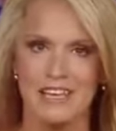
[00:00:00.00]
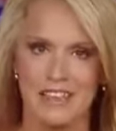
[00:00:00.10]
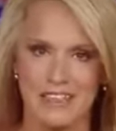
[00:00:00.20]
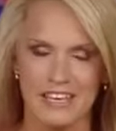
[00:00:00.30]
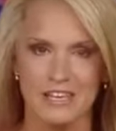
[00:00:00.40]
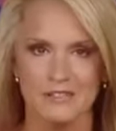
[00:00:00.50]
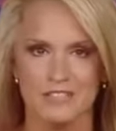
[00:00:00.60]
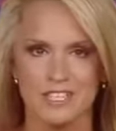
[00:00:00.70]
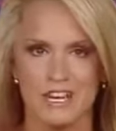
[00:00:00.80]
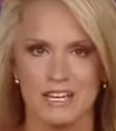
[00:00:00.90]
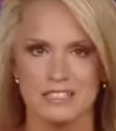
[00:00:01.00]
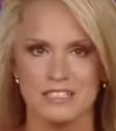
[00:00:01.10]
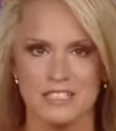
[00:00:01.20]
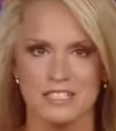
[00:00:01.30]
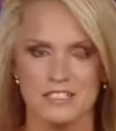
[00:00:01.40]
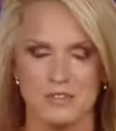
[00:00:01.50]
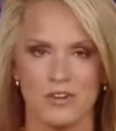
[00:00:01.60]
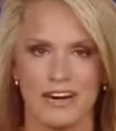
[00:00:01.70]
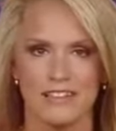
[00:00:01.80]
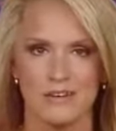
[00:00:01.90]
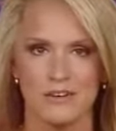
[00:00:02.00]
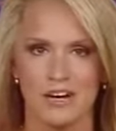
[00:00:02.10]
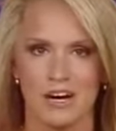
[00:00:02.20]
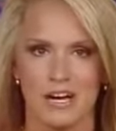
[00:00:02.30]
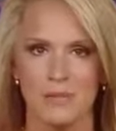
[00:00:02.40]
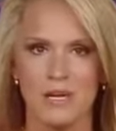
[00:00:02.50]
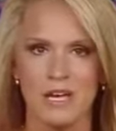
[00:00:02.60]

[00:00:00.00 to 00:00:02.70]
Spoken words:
then used guns to create their crime.